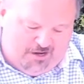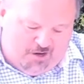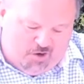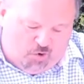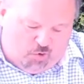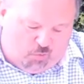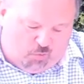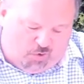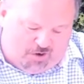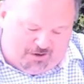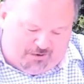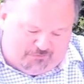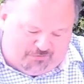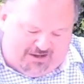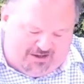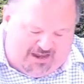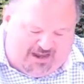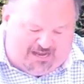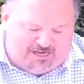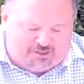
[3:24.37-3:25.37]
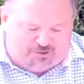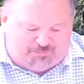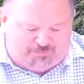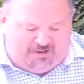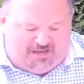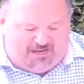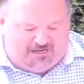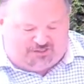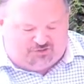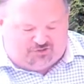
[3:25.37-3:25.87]
One of the
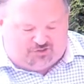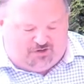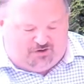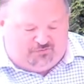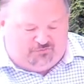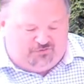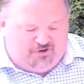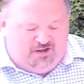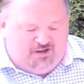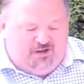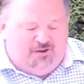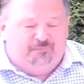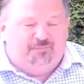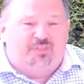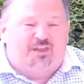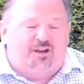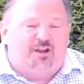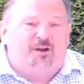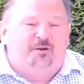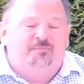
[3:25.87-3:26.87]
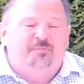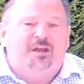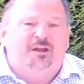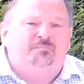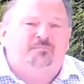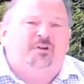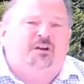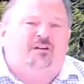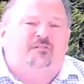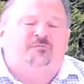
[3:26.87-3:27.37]
aspects of the
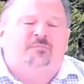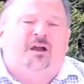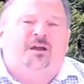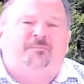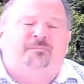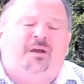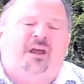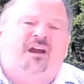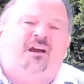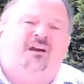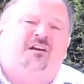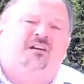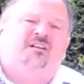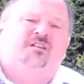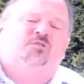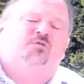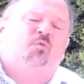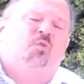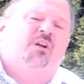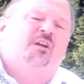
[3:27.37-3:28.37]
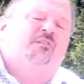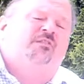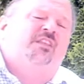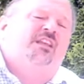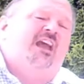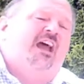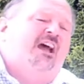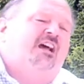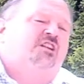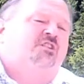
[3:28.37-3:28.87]
commitment of my parents, one of the
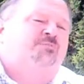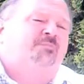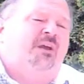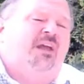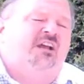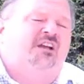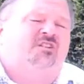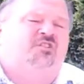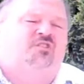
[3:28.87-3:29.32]
aspects